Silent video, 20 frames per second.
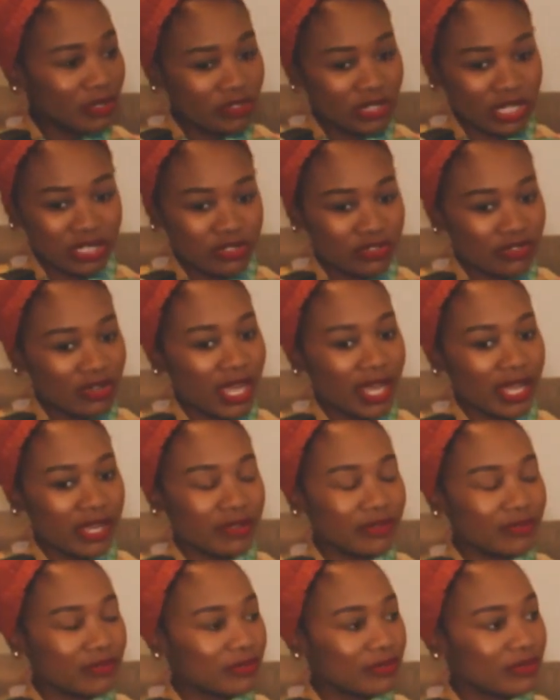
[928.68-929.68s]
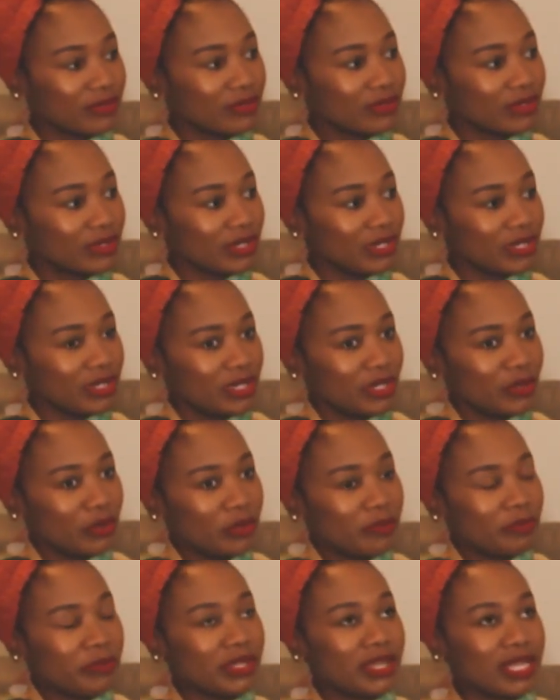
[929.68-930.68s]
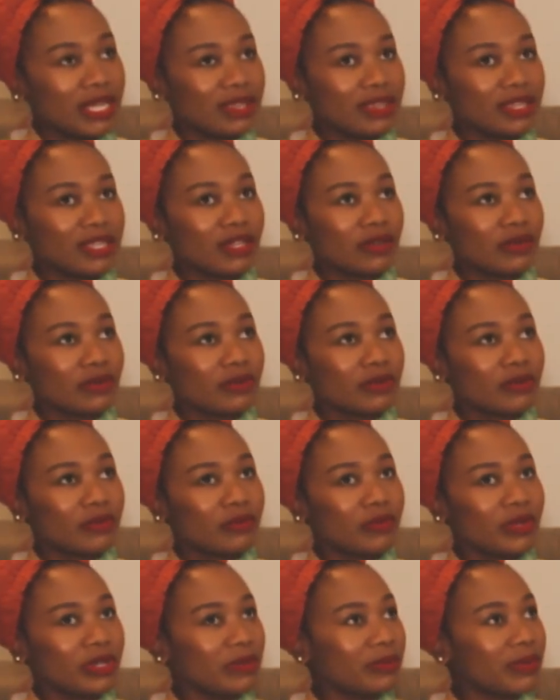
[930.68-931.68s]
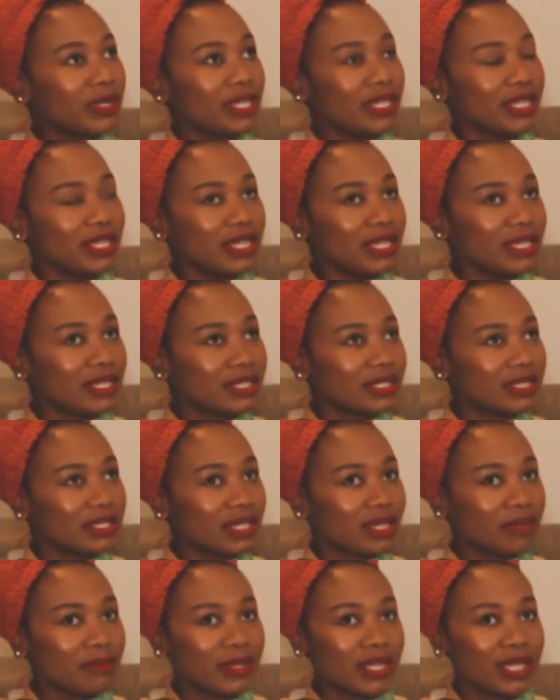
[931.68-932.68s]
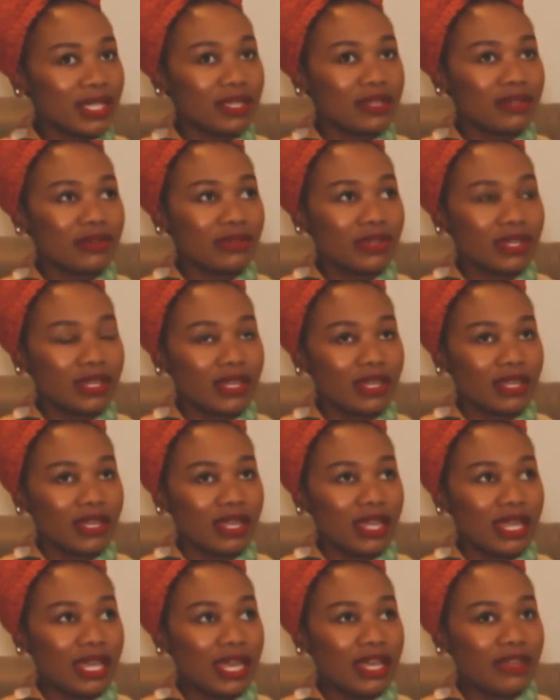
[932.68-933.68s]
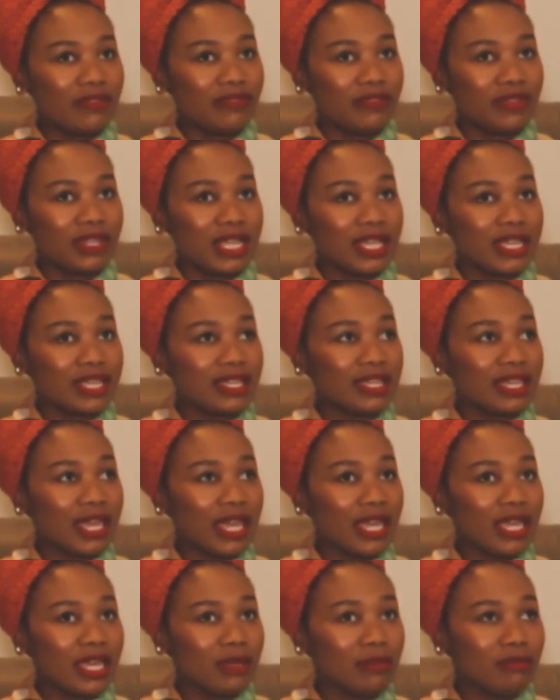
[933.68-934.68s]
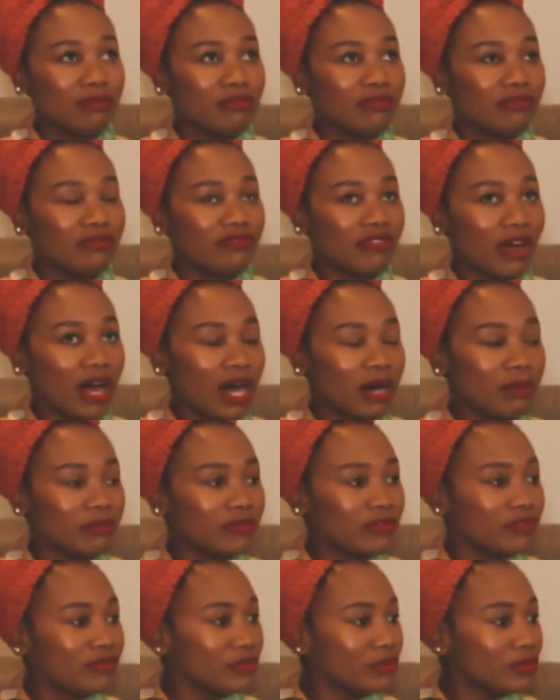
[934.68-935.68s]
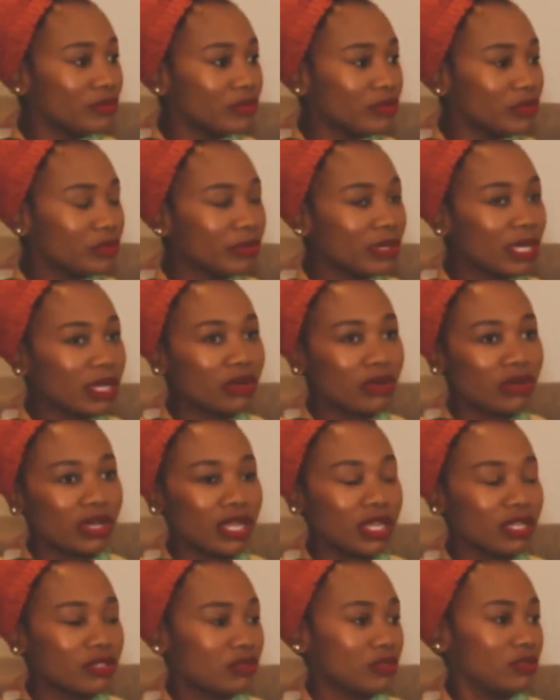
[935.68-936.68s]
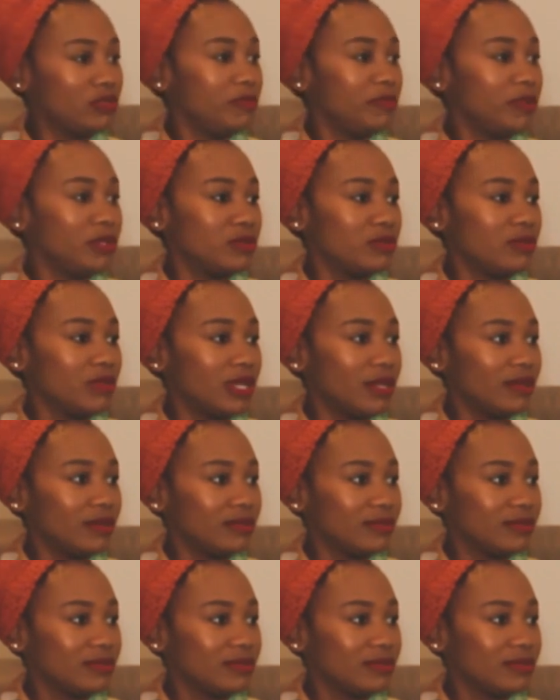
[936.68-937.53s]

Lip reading: you just drive. It would be that thing, what do you want to eat? I'm like, okay, I feel like game farm food. We're like, okay, let's go to Pezula.